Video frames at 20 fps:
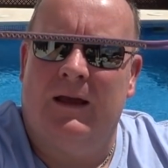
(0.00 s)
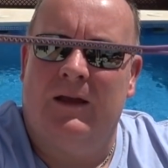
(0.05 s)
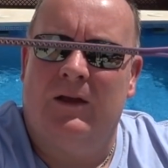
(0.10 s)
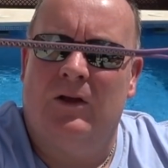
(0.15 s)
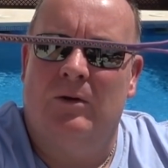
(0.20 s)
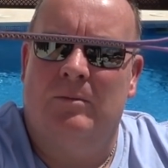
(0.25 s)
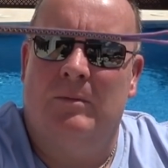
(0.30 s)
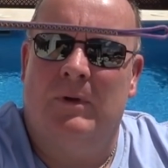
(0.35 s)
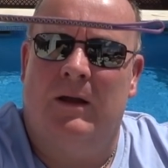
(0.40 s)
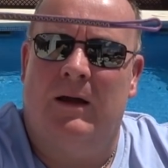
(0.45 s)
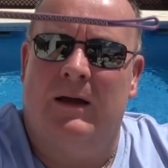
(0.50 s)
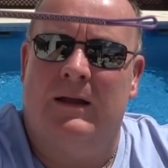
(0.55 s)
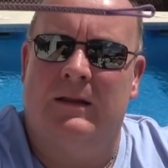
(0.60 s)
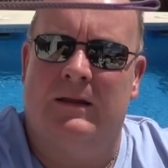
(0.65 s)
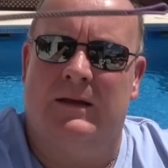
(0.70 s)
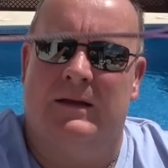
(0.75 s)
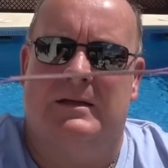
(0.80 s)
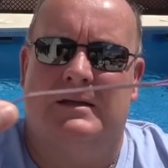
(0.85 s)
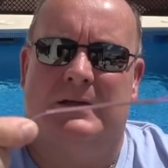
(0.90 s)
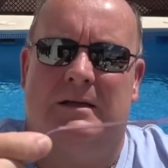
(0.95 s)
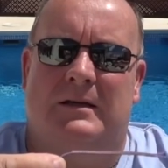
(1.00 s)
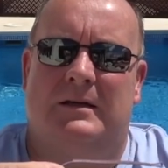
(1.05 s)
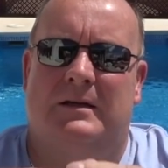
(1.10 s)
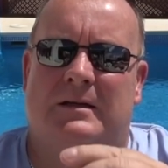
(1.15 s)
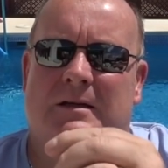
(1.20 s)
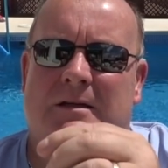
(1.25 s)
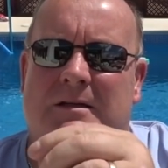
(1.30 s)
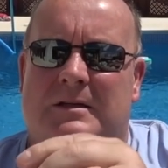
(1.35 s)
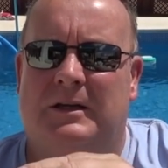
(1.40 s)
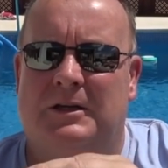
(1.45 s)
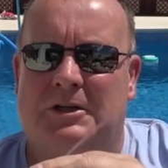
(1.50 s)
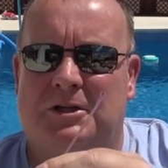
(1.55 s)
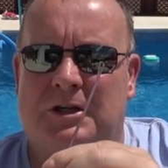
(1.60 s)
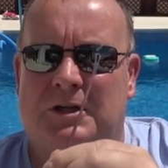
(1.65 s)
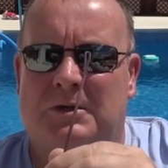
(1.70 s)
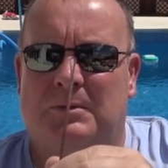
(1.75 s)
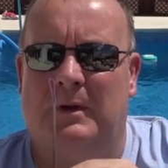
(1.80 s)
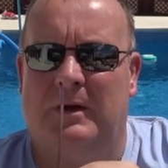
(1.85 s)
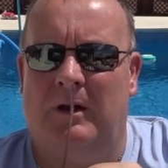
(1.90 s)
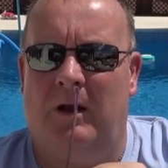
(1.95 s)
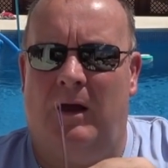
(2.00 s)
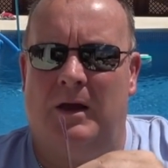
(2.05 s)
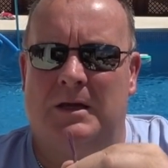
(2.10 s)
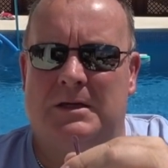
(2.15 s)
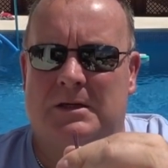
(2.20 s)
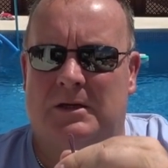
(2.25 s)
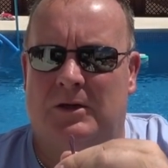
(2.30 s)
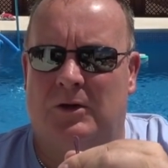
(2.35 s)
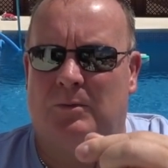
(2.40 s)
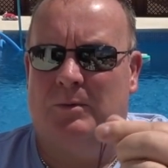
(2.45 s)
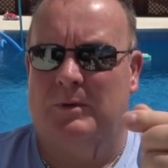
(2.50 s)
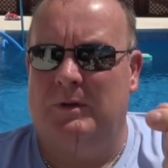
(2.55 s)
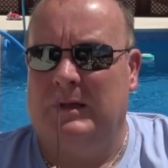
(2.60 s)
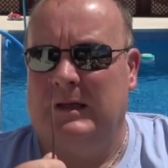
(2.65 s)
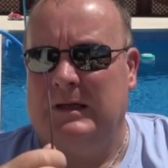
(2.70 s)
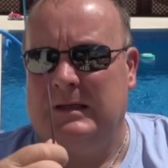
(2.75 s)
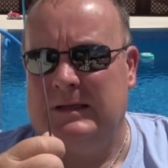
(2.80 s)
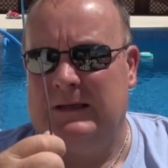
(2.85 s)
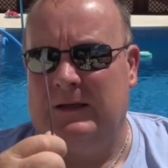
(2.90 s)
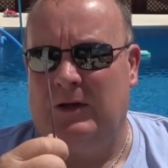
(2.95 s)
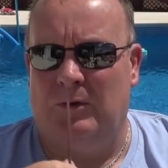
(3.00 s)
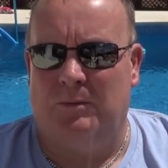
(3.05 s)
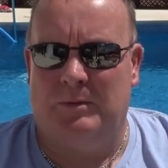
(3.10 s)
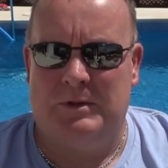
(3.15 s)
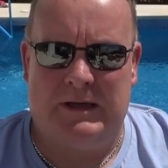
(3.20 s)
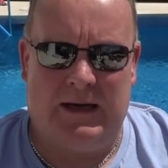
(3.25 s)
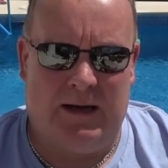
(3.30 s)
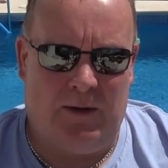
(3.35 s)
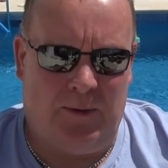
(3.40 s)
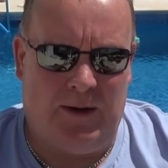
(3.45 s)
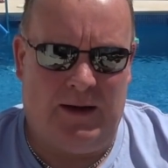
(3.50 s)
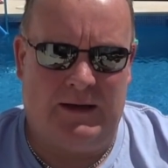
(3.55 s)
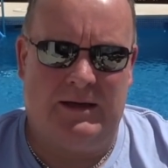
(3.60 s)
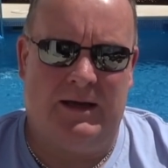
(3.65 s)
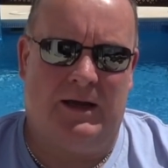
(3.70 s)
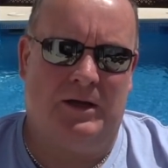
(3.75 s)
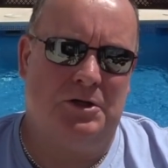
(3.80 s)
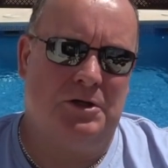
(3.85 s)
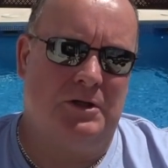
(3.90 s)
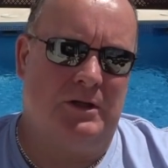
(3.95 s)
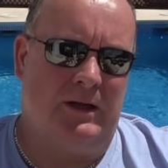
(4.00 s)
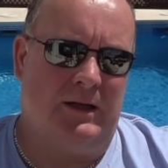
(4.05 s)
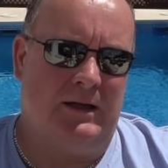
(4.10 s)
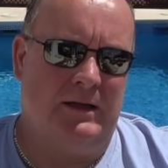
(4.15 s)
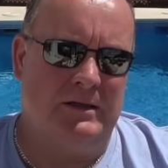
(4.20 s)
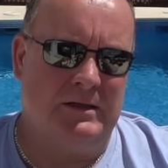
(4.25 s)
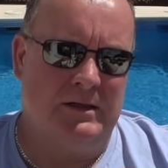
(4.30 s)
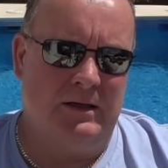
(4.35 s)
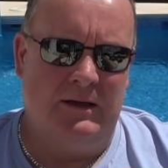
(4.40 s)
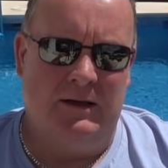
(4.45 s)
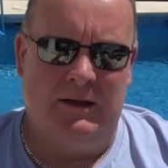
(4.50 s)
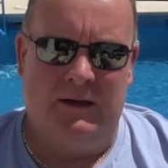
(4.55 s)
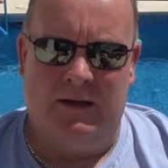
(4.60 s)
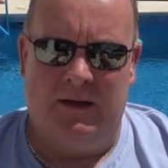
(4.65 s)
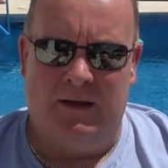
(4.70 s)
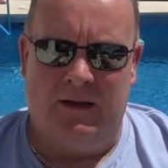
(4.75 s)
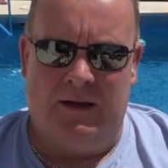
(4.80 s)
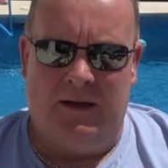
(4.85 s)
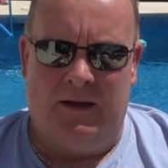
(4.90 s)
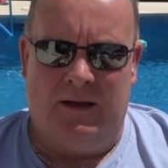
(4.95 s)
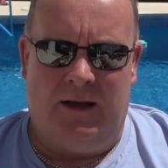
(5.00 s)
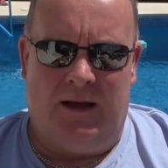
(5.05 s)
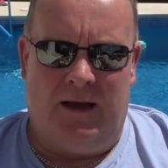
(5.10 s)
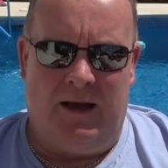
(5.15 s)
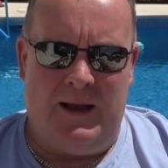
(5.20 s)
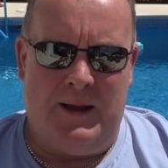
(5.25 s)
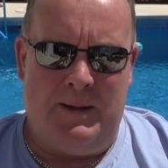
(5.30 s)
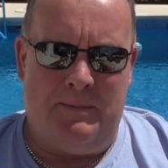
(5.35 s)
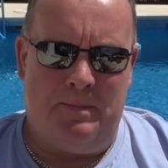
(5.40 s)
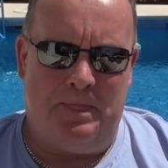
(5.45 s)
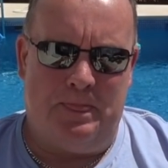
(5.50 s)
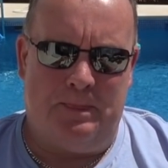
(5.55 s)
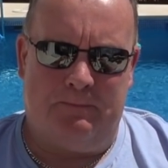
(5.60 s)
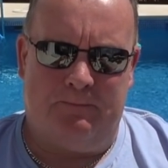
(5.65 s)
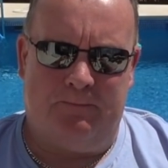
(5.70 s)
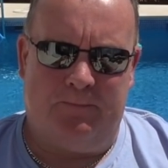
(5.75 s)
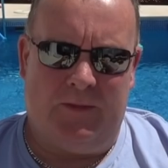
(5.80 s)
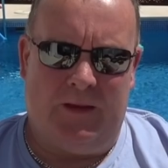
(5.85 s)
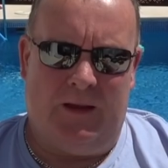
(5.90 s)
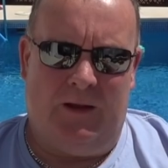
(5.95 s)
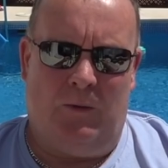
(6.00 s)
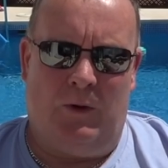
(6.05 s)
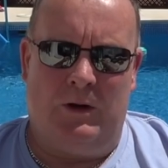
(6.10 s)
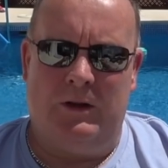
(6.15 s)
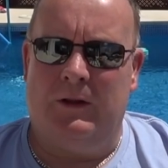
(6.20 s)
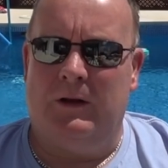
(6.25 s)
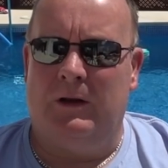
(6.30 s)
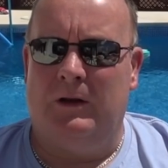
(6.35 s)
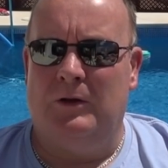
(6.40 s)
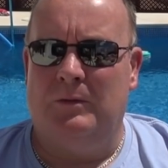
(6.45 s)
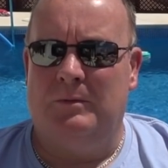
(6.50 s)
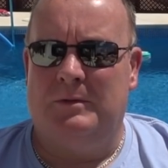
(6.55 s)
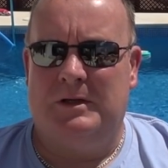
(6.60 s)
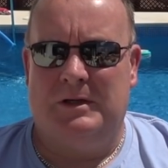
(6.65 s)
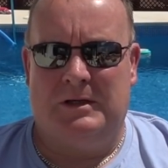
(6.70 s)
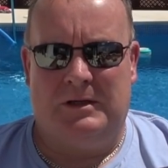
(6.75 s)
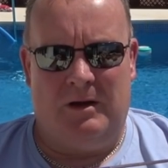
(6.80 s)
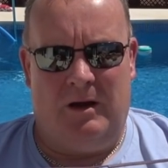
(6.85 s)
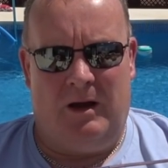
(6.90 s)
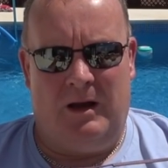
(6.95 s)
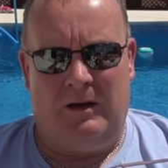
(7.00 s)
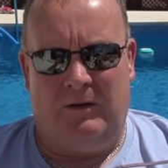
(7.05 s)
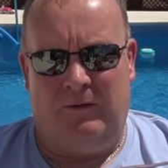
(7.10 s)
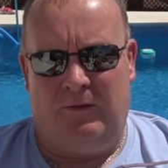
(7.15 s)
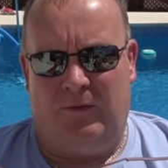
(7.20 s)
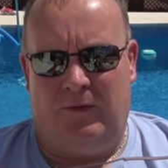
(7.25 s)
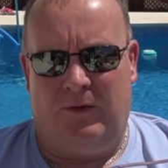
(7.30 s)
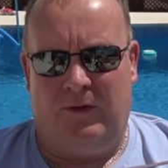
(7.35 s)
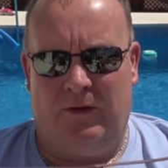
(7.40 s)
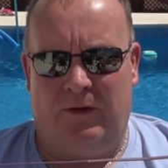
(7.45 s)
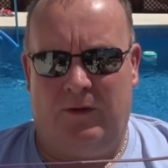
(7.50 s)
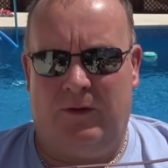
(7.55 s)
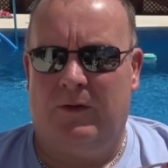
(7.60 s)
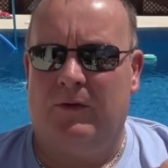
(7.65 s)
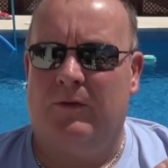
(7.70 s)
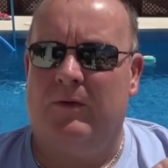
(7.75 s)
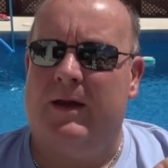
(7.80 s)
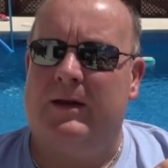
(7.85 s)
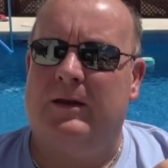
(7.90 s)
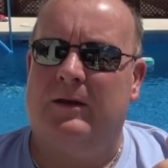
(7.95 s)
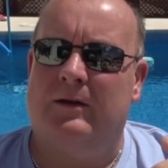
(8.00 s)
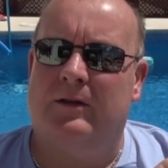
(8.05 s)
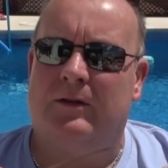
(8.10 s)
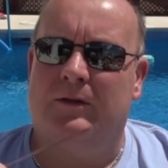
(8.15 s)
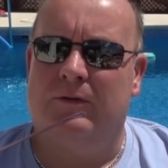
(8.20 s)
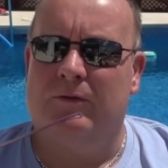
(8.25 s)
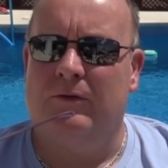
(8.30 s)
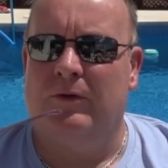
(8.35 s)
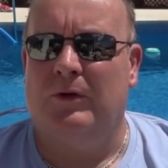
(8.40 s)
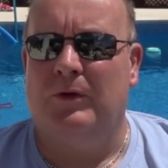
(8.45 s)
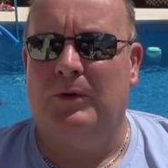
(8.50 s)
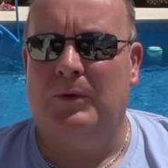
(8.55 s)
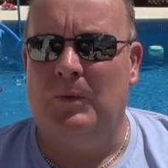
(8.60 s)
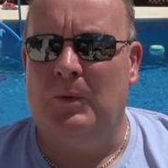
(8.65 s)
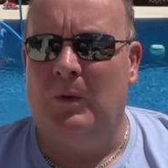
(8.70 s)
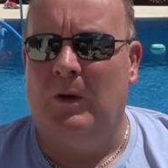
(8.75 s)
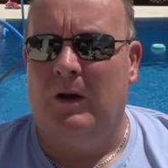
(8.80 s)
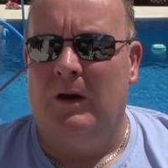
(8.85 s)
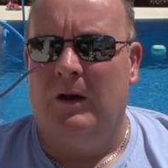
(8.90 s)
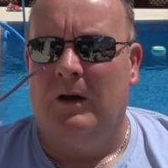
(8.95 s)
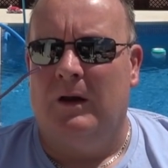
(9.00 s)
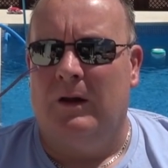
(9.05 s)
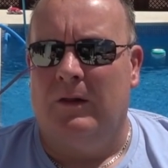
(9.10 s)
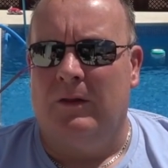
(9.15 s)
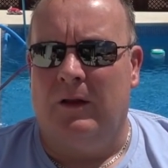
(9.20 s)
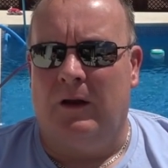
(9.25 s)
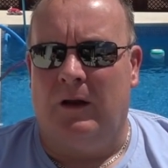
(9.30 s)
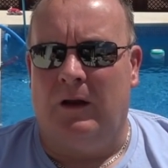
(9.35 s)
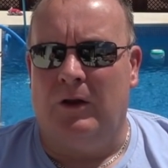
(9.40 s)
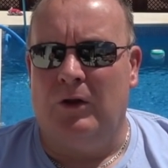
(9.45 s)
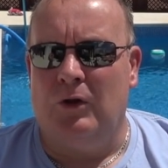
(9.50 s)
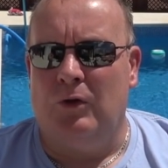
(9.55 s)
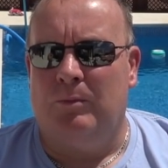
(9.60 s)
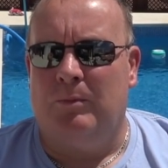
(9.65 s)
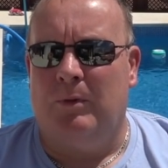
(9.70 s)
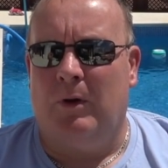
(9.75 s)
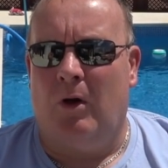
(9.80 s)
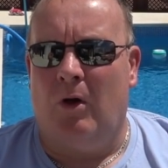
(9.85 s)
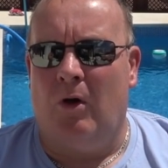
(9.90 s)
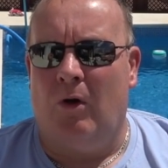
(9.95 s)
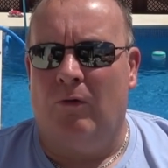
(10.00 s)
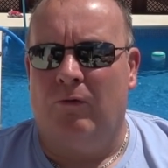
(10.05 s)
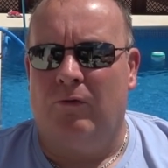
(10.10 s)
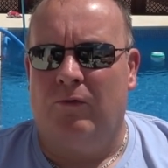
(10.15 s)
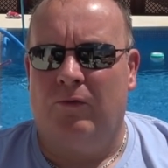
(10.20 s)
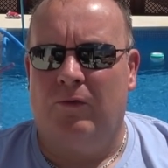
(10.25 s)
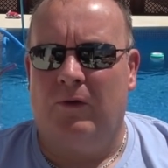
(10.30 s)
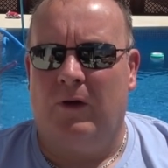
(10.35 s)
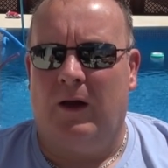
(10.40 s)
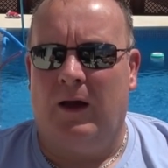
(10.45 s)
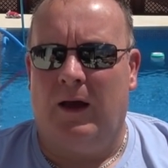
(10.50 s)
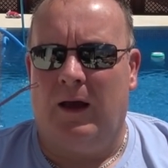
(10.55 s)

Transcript: come like this, stitched into a nice loop, and this loop's how we attach things. One of the loops is kind of threaded through the loop of